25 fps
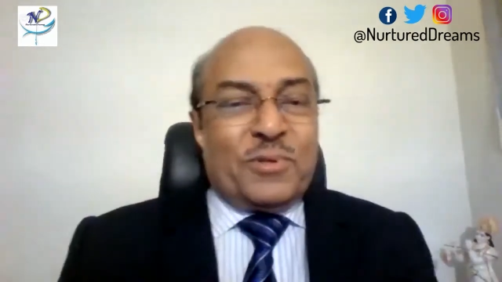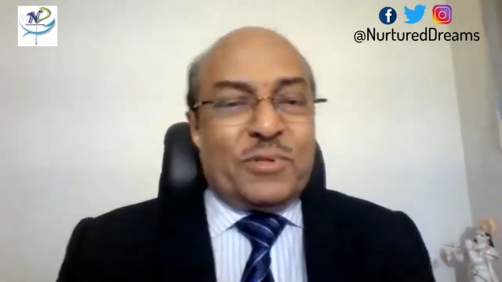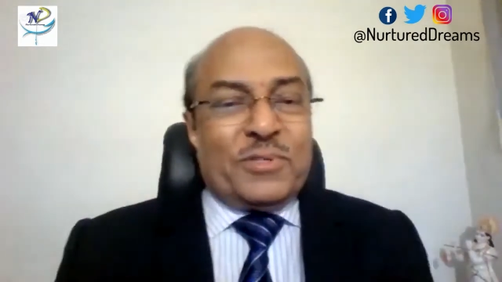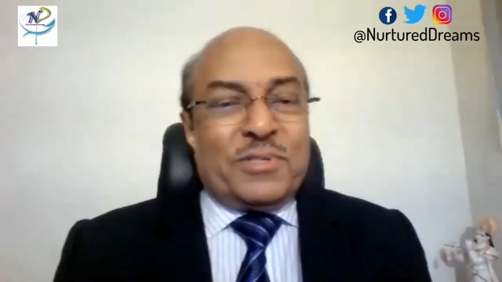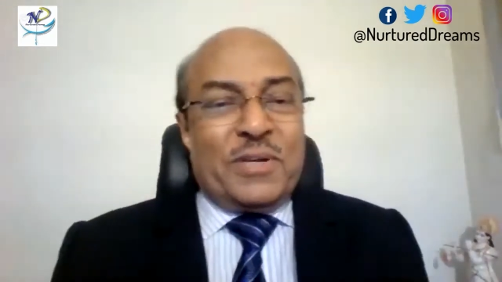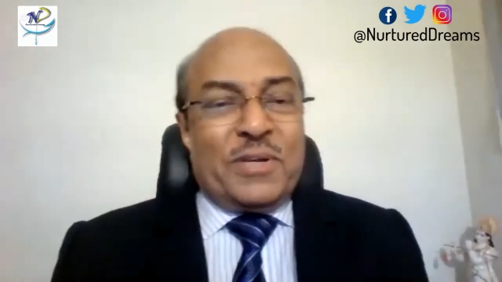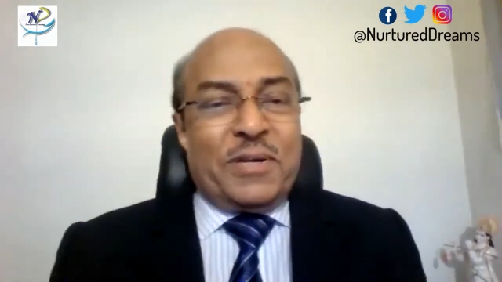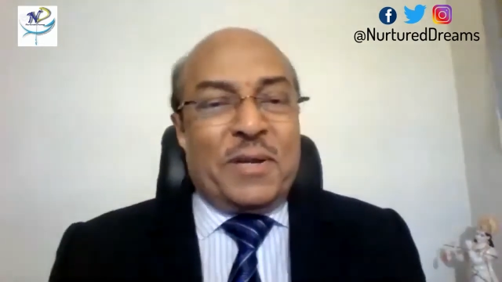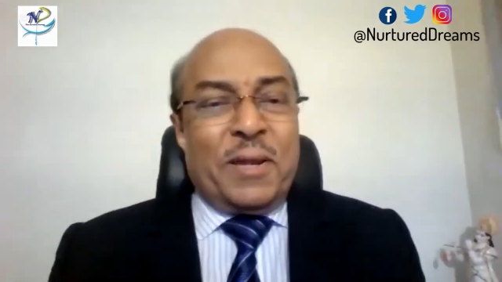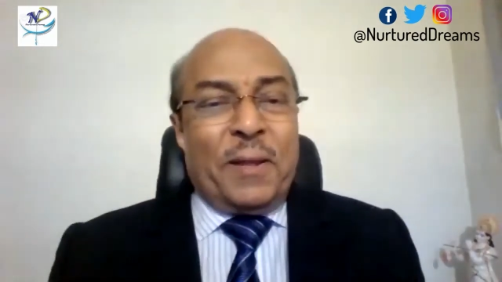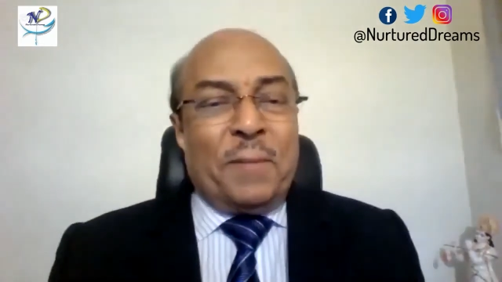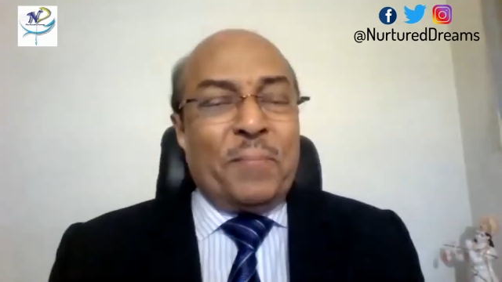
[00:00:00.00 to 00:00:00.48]
to the
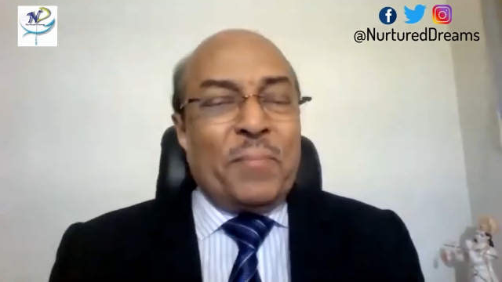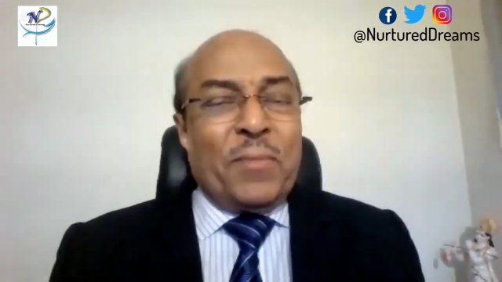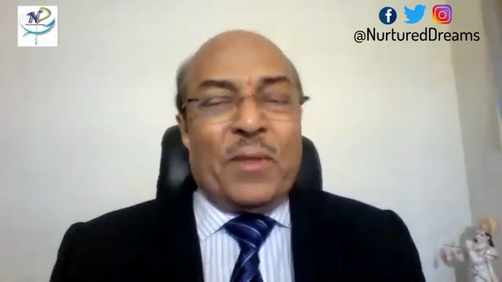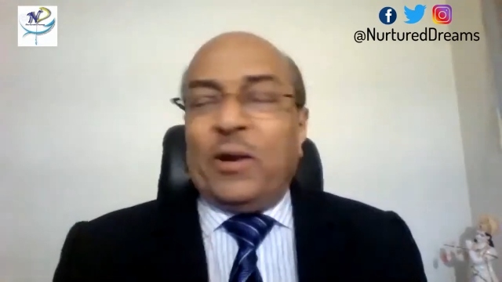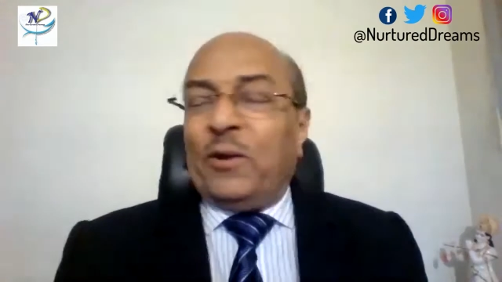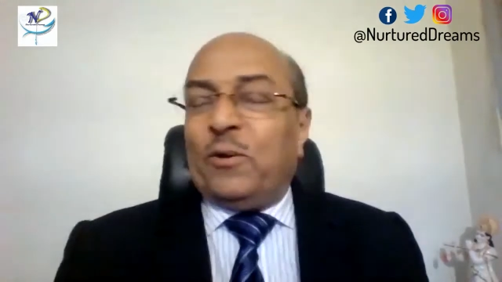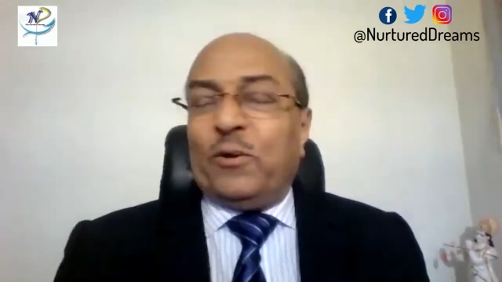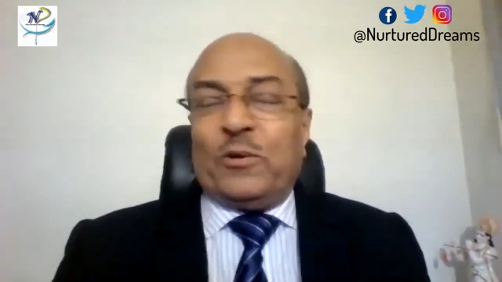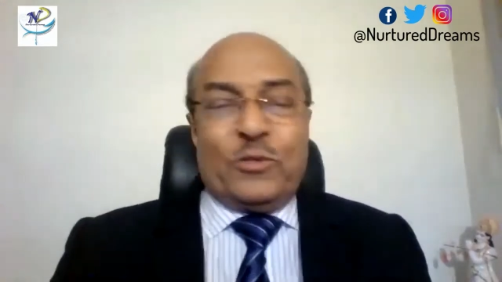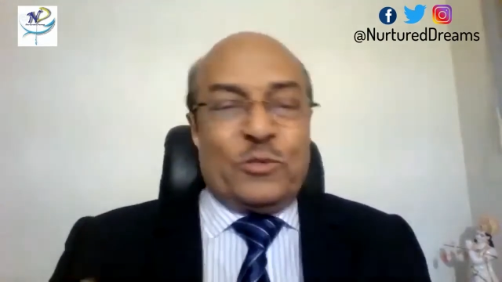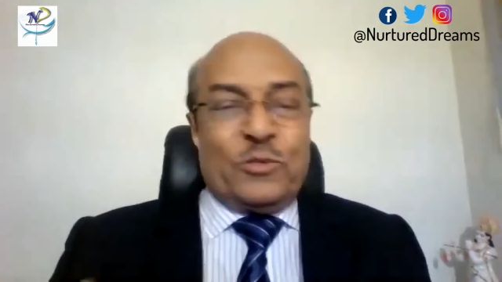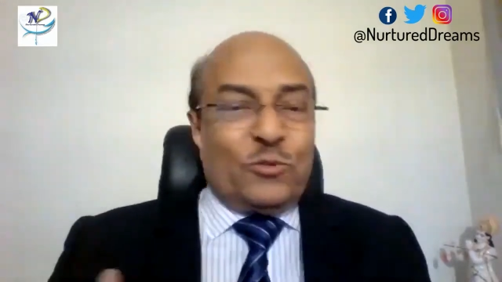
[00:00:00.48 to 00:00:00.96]
city,
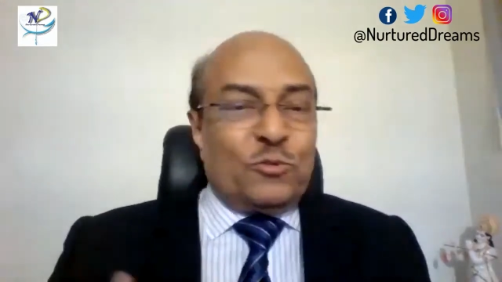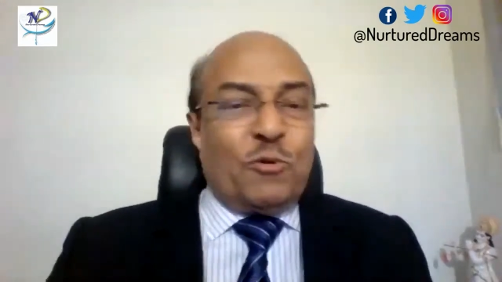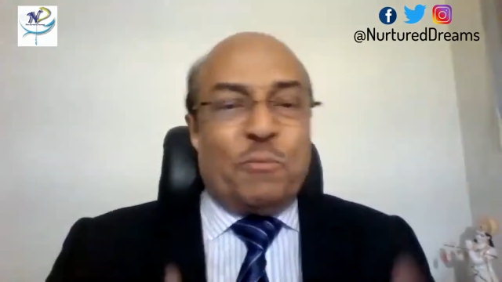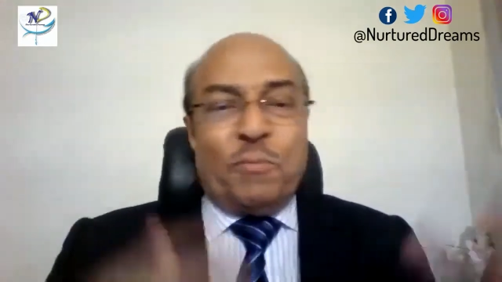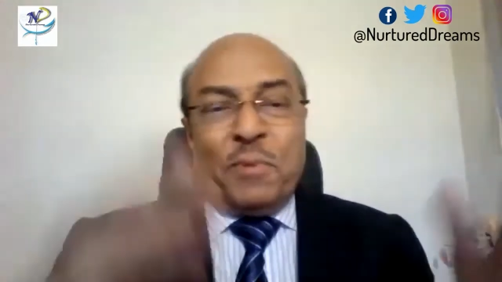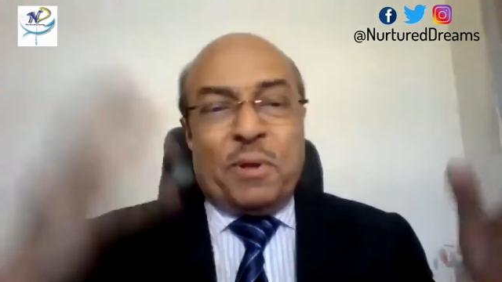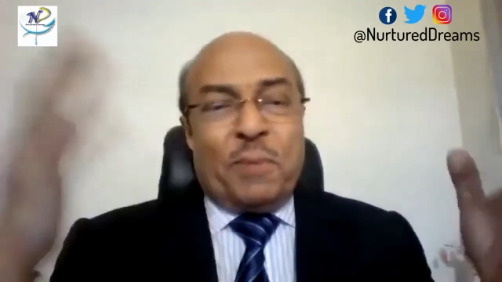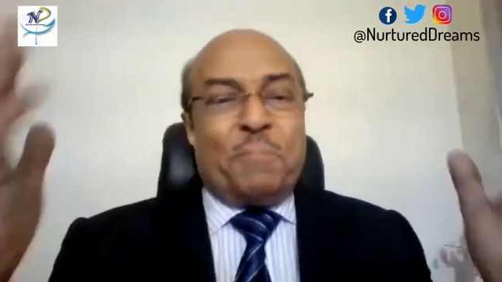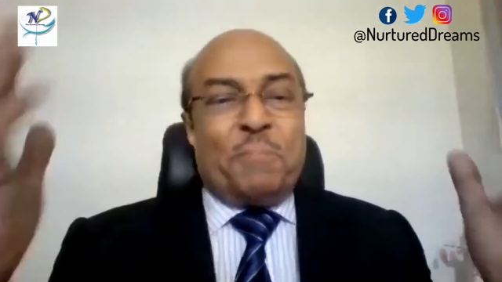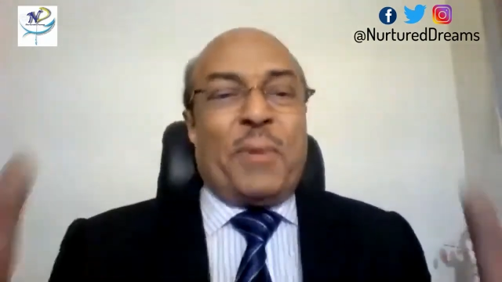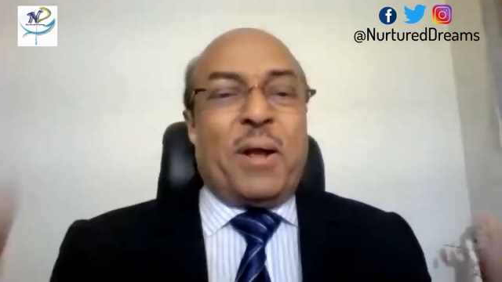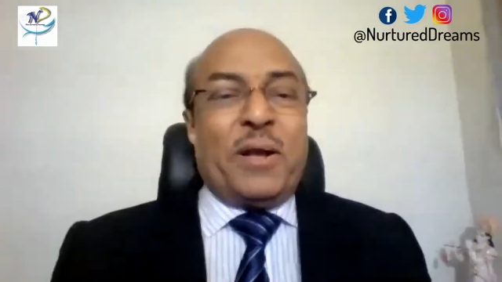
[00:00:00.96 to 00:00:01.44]

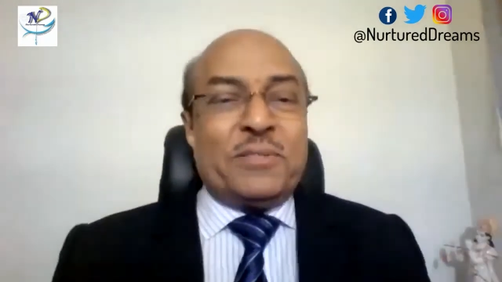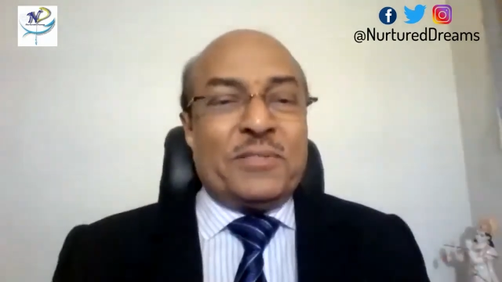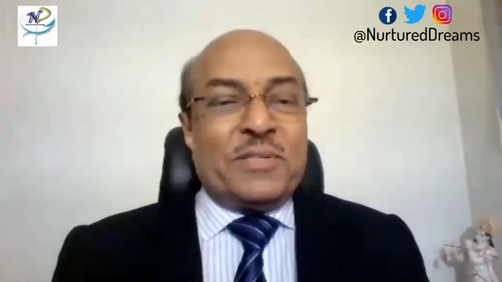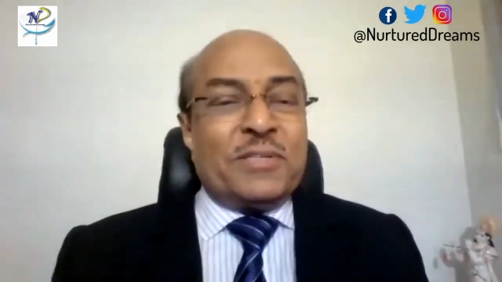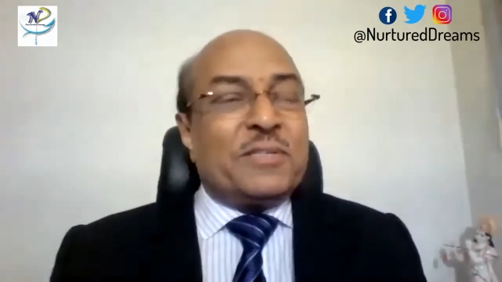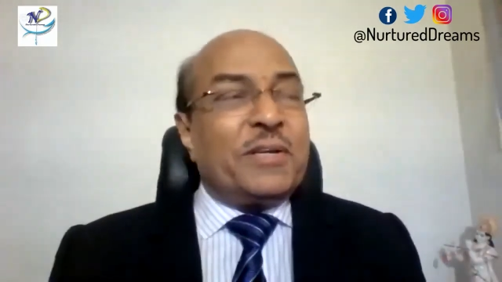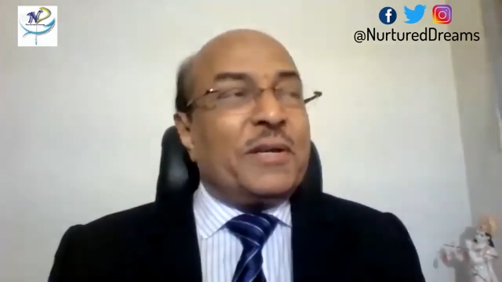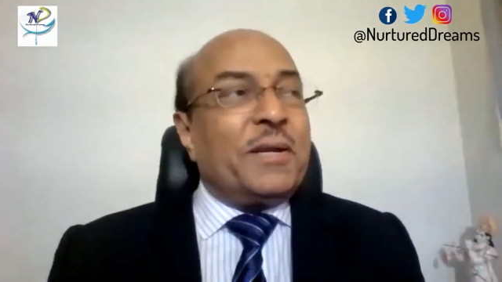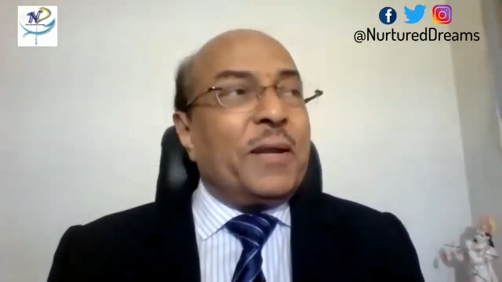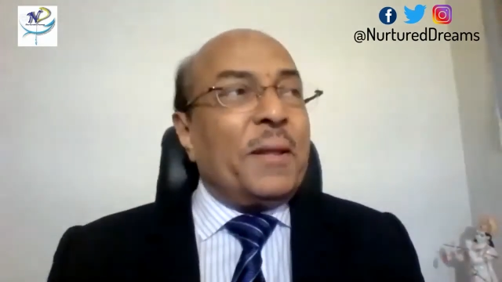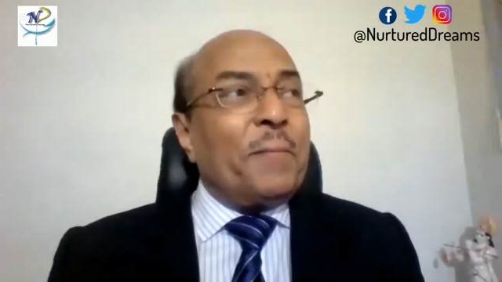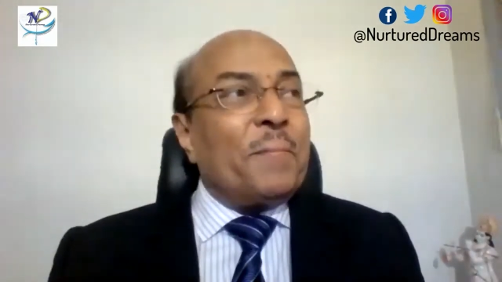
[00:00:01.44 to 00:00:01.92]
zooming past the
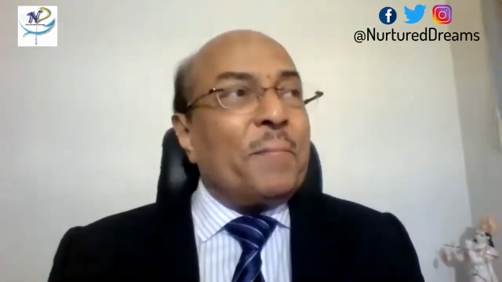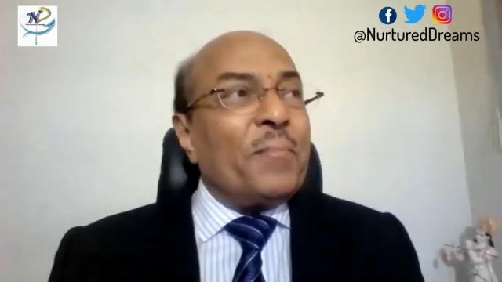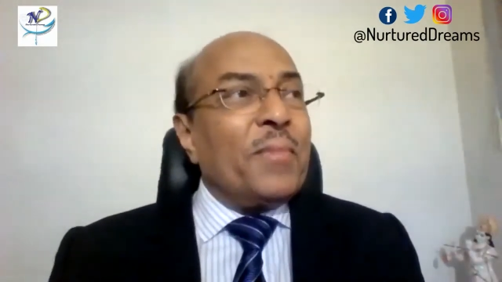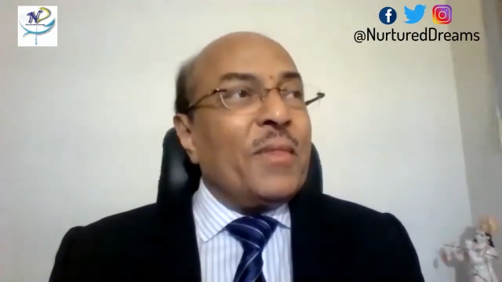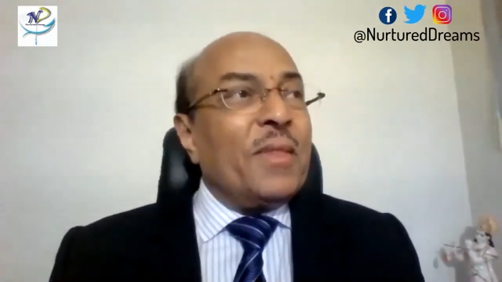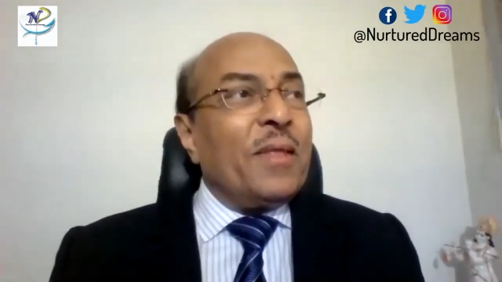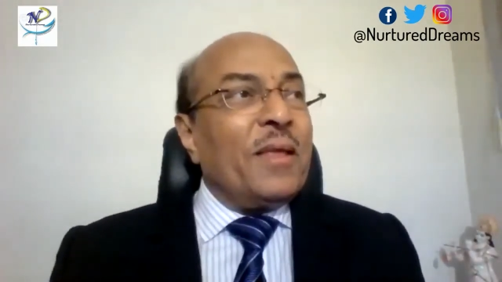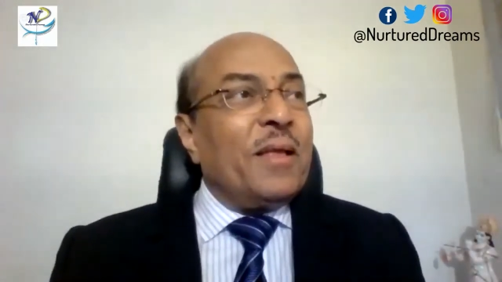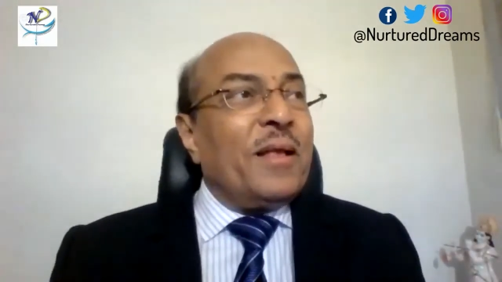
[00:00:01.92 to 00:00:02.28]
city.